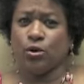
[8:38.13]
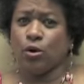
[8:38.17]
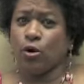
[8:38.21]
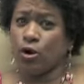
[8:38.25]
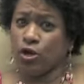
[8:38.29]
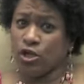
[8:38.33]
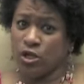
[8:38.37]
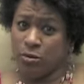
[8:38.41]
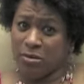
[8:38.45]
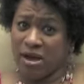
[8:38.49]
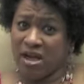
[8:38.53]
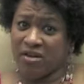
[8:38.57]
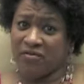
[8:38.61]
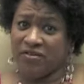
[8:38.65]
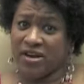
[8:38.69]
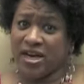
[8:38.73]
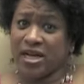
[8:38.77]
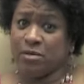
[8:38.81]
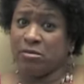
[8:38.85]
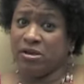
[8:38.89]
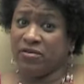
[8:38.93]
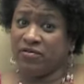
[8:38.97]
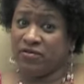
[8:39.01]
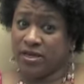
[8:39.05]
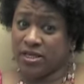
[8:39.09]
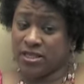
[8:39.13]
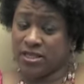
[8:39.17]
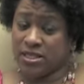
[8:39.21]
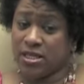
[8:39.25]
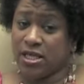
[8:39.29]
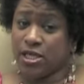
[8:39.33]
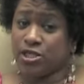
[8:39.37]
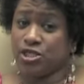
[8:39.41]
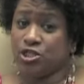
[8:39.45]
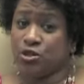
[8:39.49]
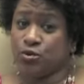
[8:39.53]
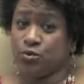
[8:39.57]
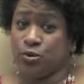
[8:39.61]
or you might find me fussing
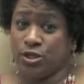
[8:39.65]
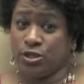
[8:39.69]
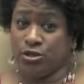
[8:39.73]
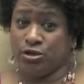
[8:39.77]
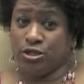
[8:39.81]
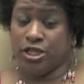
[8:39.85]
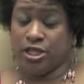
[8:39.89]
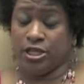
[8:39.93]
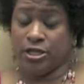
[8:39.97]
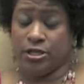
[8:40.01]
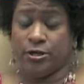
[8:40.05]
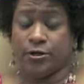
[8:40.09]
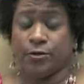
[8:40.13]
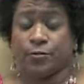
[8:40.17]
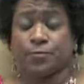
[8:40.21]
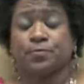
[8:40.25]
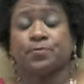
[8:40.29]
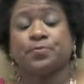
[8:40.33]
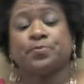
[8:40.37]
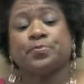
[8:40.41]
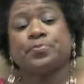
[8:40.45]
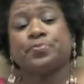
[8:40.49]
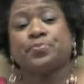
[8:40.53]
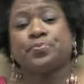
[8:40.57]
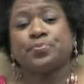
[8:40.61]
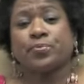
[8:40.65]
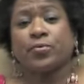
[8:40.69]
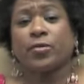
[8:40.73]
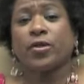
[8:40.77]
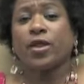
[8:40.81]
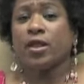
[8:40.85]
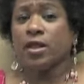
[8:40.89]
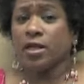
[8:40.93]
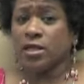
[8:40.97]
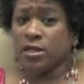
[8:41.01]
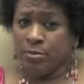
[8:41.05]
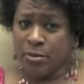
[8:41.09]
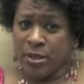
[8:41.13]
at you when you get here,
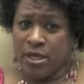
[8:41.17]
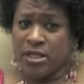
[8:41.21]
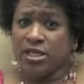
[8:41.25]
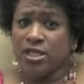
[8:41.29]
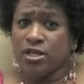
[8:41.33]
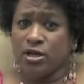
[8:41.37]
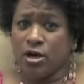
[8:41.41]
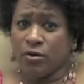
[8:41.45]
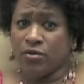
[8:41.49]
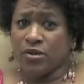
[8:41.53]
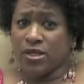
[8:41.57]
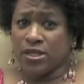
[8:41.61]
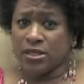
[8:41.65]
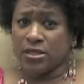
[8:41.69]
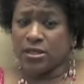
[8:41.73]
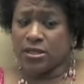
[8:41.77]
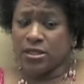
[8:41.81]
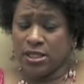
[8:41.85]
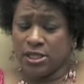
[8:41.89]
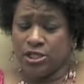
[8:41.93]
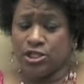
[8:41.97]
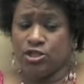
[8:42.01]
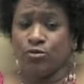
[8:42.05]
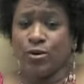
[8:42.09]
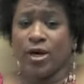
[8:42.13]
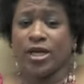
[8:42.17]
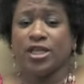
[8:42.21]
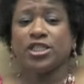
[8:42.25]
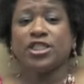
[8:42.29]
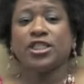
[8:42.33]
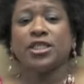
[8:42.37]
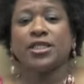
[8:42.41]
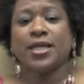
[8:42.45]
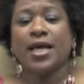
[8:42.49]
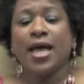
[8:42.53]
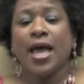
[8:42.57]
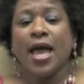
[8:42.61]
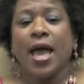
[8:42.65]
depending on the
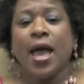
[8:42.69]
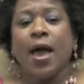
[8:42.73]
situation.